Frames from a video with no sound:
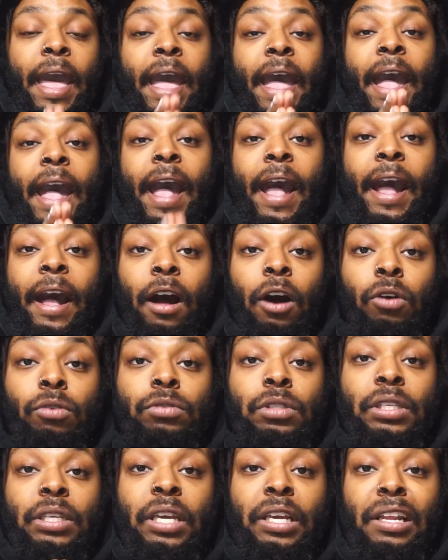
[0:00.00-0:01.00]
how
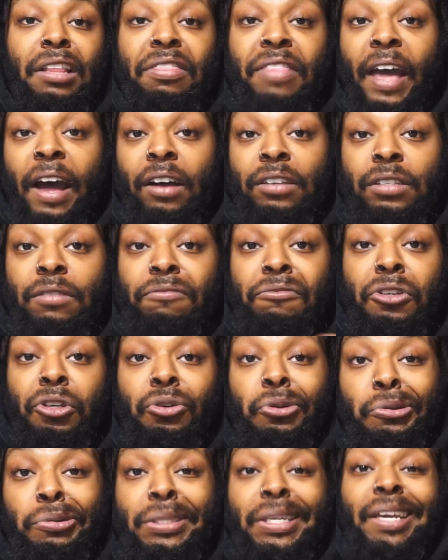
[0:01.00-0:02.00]
to get 1,000 views
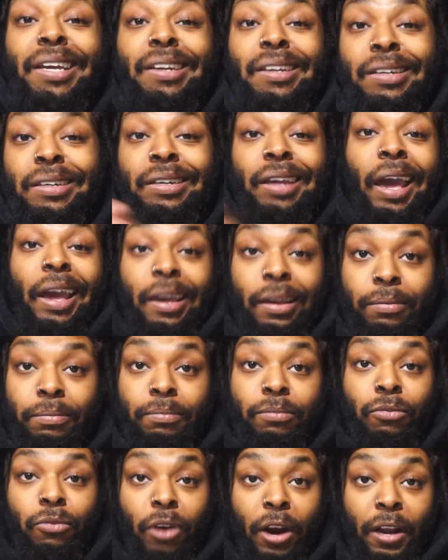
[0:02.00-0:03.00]
in a day,
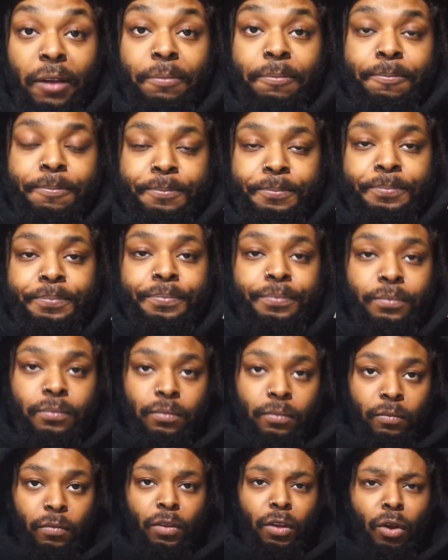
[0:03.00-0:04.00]
right?
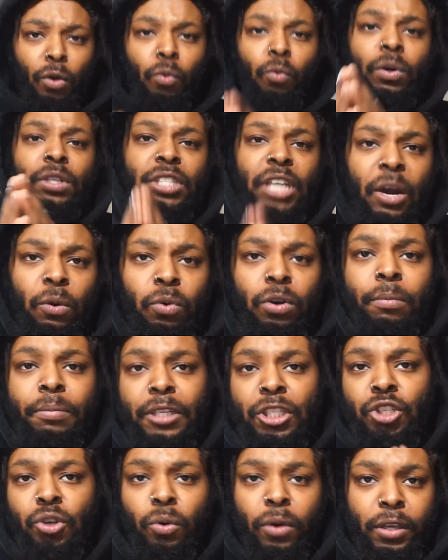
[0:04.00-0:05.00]
Which I will be
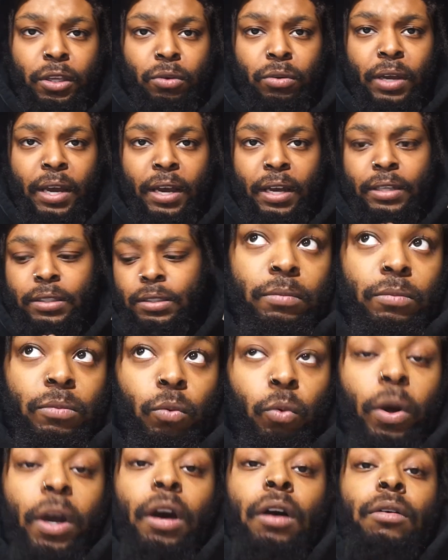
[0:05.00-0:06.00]
showing you guys.
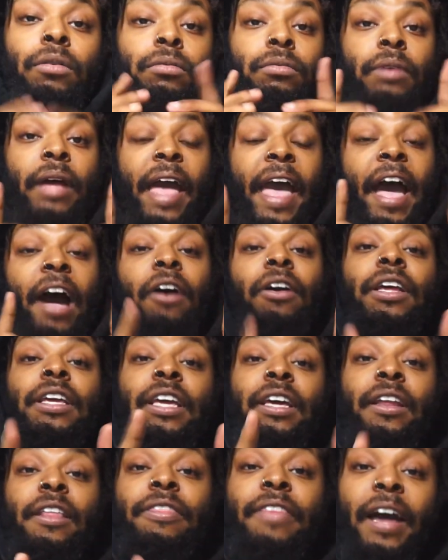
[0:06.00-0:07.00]
Well, how to get
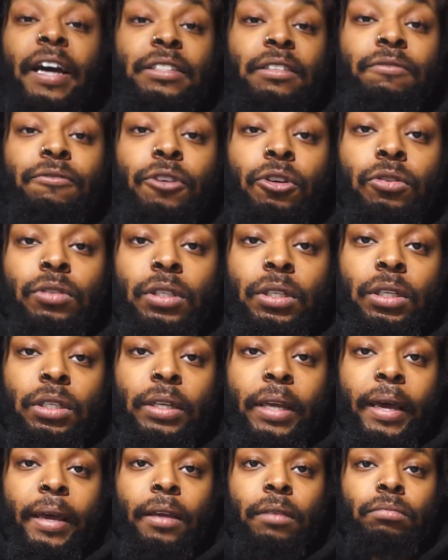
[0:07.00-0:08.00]
1,000 views in a
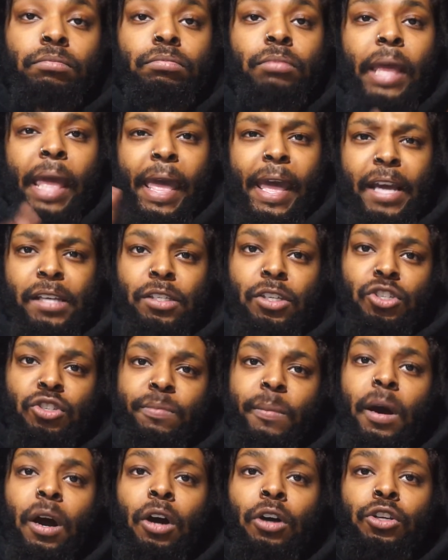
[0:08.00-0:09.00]
day as a
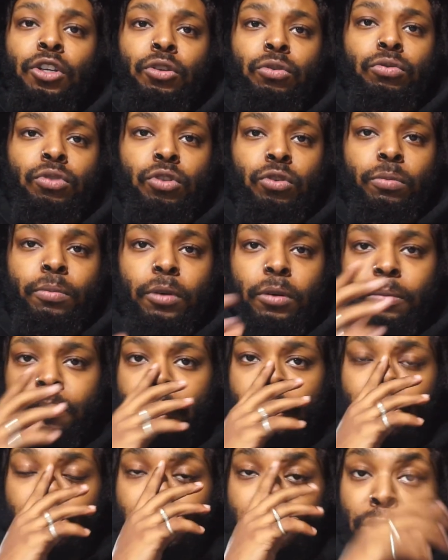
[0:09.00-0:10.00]
small YouTuber.
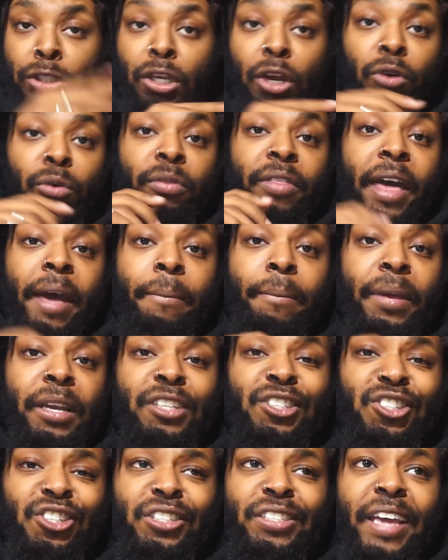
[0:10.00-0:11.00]
So that means
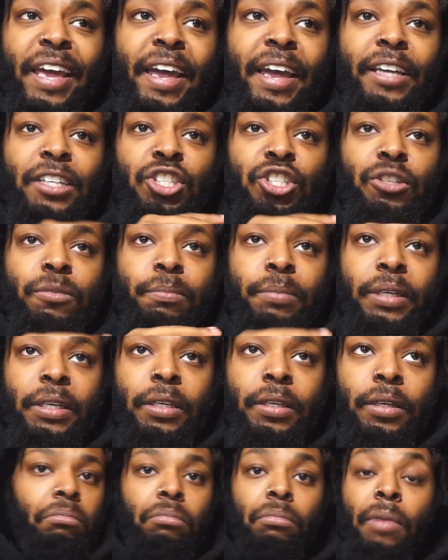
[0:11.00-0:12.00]
your tags should be
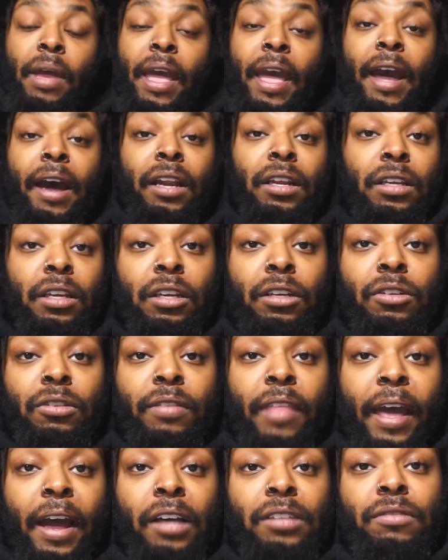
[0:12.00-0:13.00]
how to get
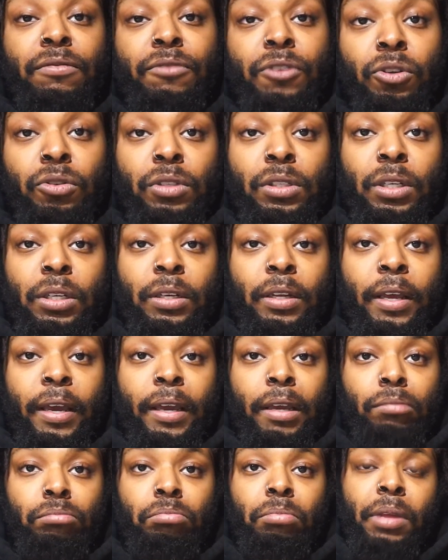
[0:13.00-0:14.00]
1,000 views in a day,
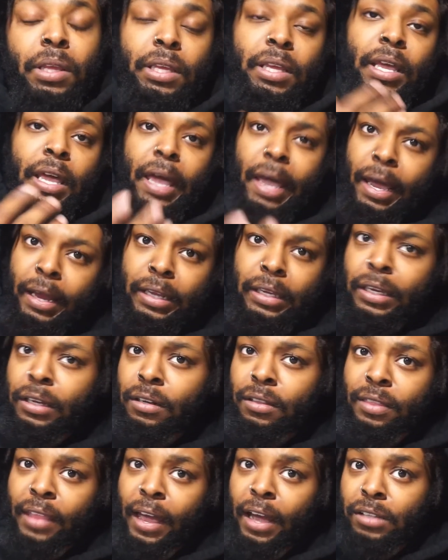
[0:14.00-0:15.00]
how to get
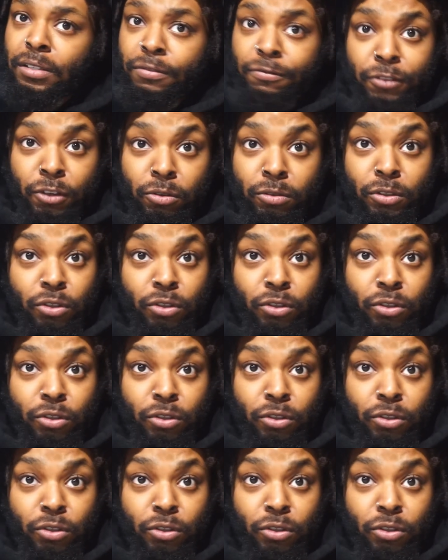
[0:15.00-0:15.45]
1,000 views in